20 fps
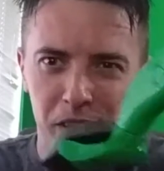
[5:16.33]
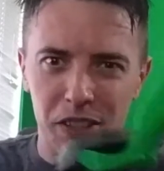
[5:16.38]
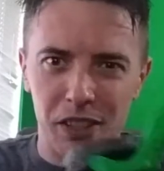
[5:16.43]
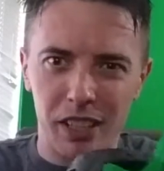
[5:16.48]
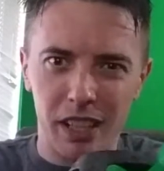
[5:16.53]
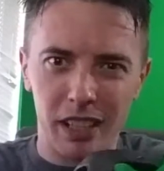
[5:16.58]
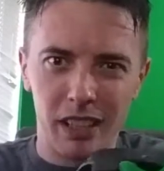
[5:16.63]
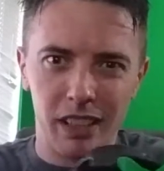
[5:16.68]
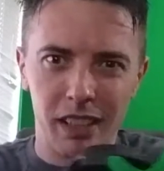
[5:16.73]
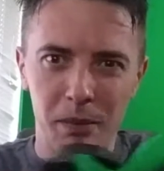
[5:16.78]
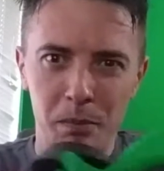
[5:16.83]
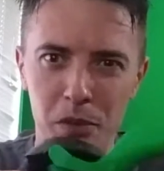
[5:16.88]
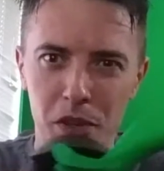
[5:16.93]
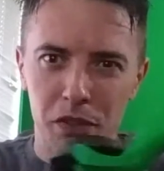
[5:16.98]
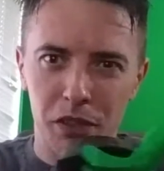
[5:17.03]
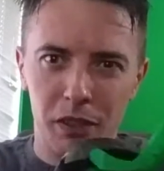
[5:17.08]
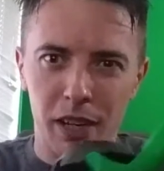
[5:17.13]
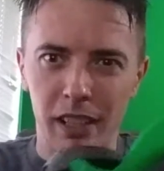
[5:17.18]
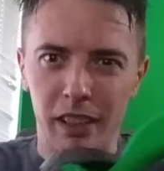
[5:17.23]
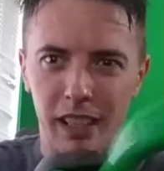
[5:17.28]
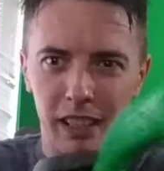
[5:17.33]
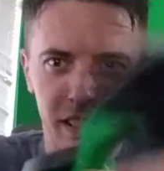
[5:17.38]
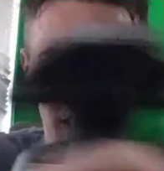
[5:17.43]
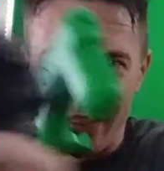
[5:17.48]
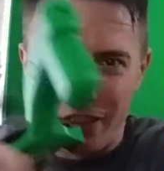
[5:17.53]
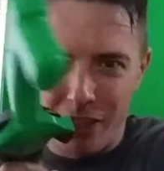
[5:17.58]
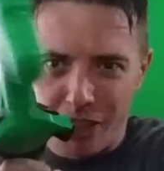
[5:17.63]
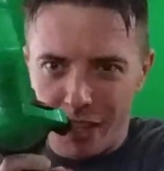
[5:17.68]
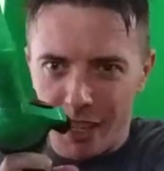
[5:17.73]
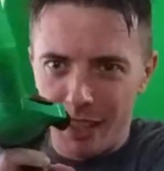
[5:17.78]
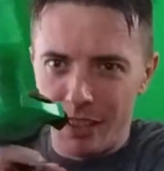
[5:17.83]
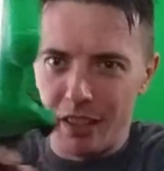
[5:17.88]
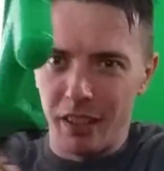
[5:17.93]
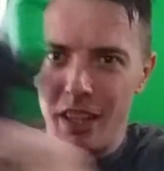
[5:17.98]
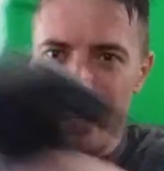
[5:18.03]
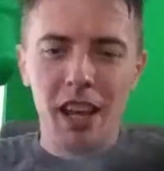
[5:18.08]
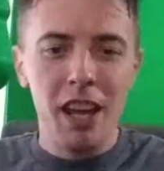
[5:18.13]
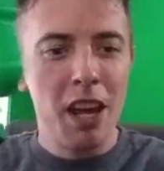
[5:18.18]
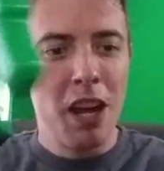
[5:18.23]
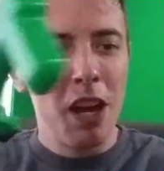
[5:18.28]
You're kind of like moving around like this, trying to,
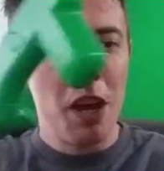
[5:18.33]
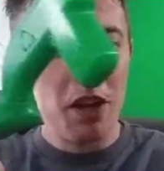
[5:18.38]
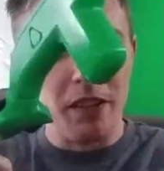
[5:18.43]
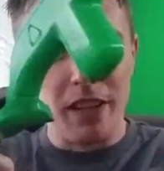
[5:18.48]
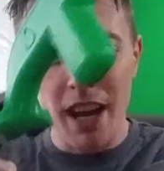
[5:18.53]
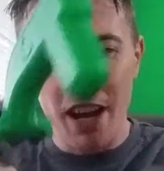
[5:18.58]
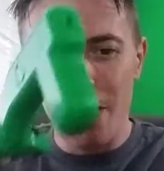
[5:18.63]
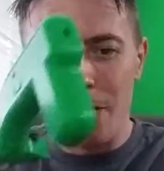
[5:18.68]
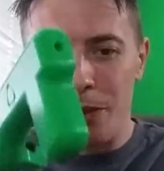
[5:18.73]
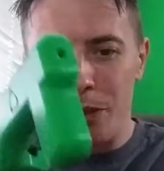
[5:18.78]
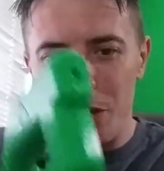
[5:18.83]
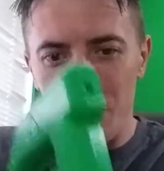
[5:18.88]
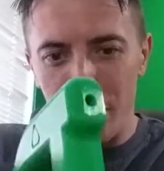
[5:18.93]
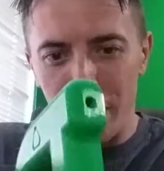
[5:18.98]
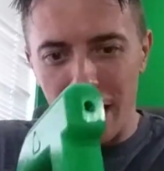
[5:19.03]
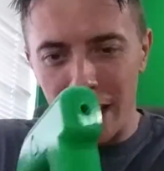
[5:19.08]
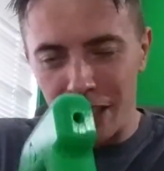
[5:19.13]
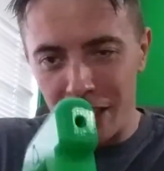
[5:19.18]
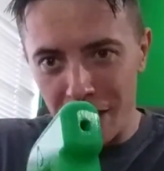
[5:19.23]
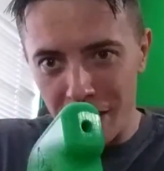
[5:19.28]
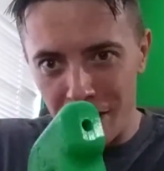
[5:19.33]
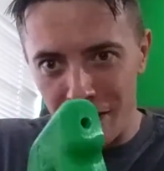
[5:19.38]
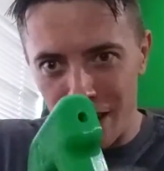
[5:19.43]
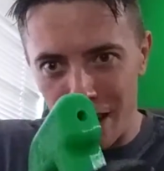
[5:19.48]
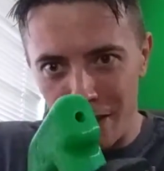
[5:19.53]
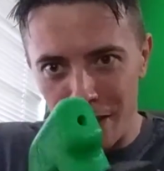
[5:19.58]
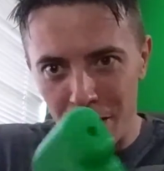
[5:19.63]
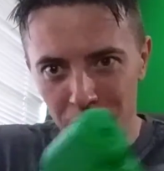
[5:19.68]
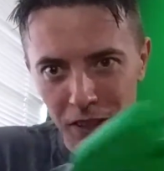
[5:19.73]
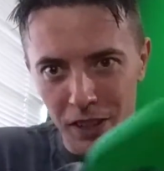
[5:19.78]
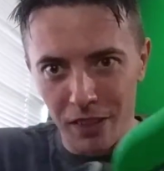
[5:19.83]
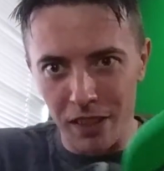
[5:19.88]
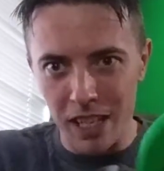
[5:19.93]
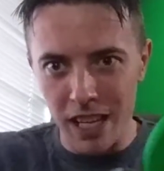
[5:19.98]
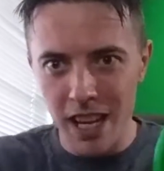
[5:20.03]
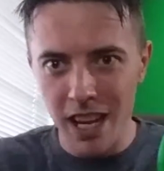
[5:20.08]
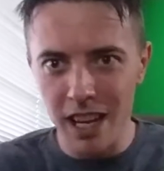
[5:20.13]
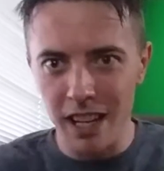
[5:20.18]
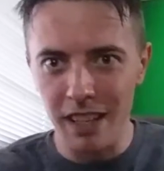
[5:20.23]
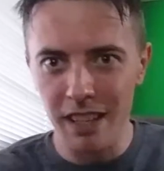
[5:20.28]
now you can actually just set this on the
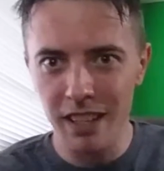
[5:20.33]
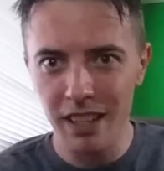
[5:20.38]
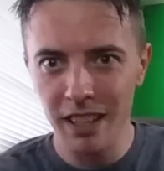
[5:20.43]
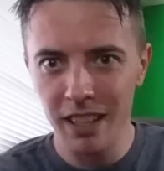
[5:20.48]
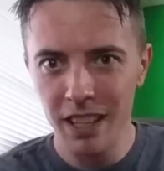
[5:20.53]
end,